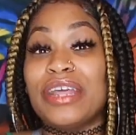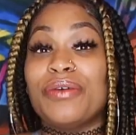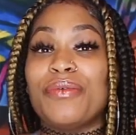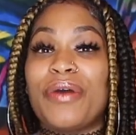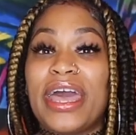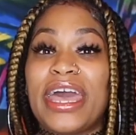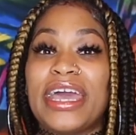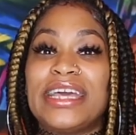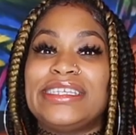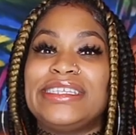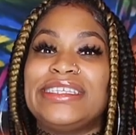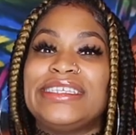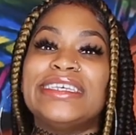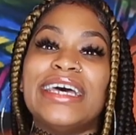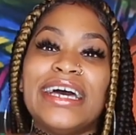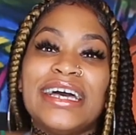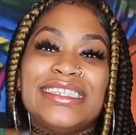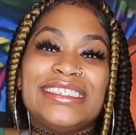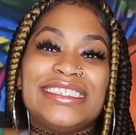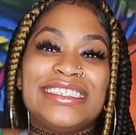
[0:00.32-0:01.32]
anyways,
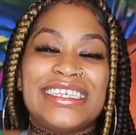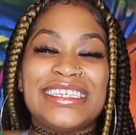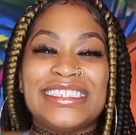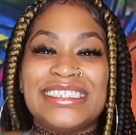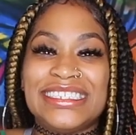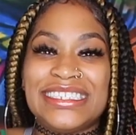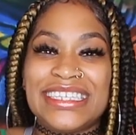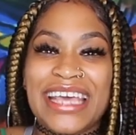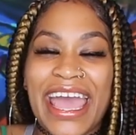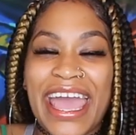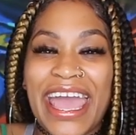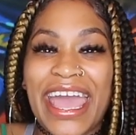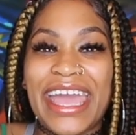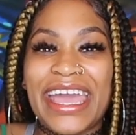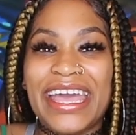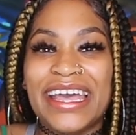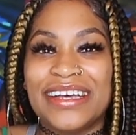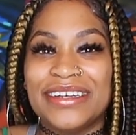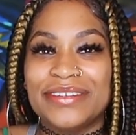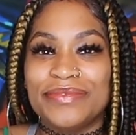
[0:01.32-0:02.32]

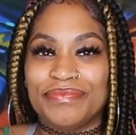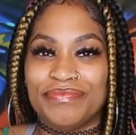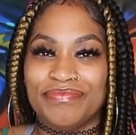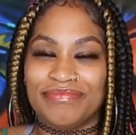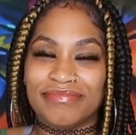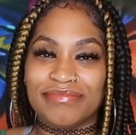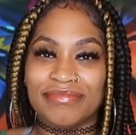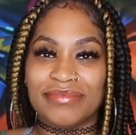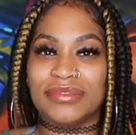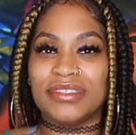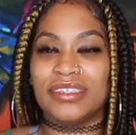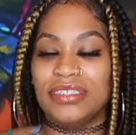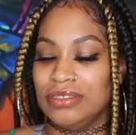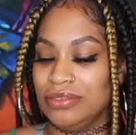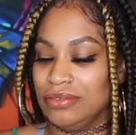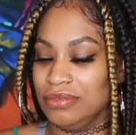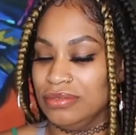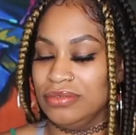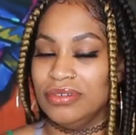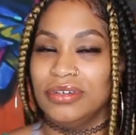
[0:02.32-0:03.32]
today,
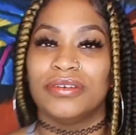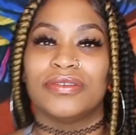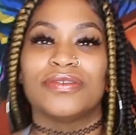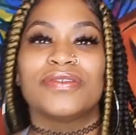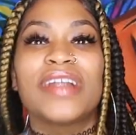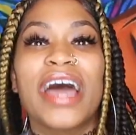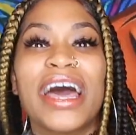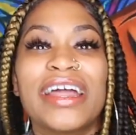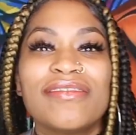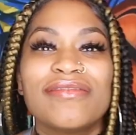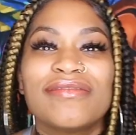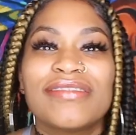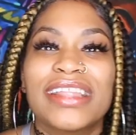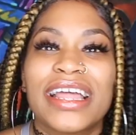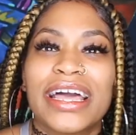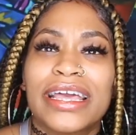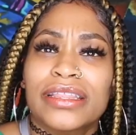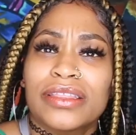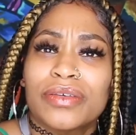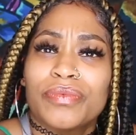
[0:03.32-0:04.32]
oh, hold on. I don't
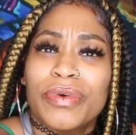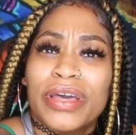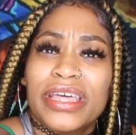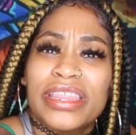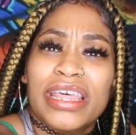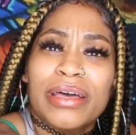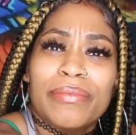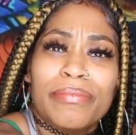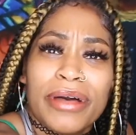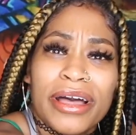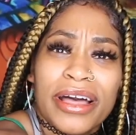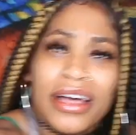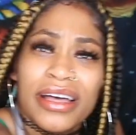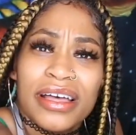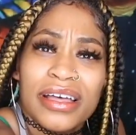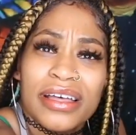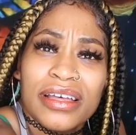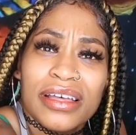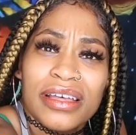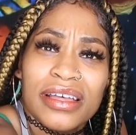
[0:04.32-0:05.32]
like the way that my
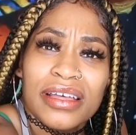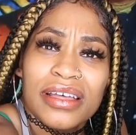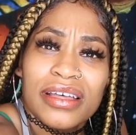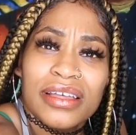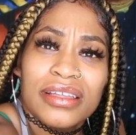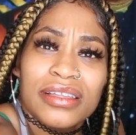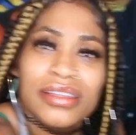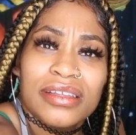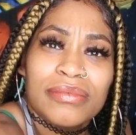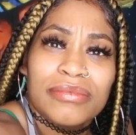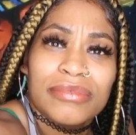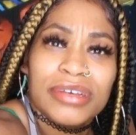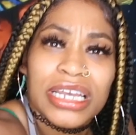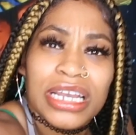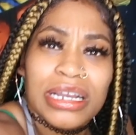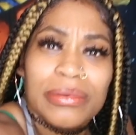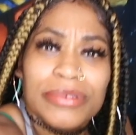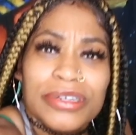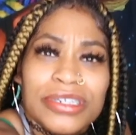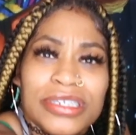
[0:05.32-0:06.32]

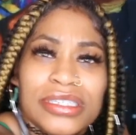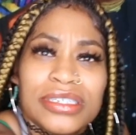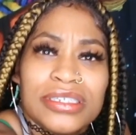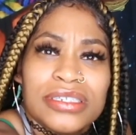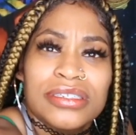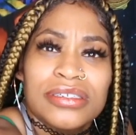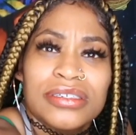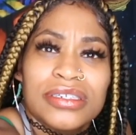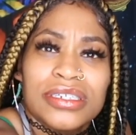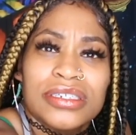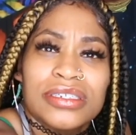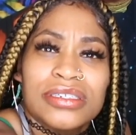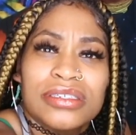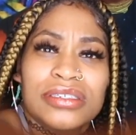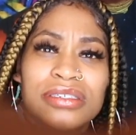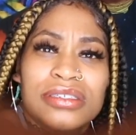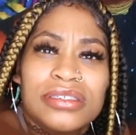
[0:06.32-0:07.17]
camera is looking.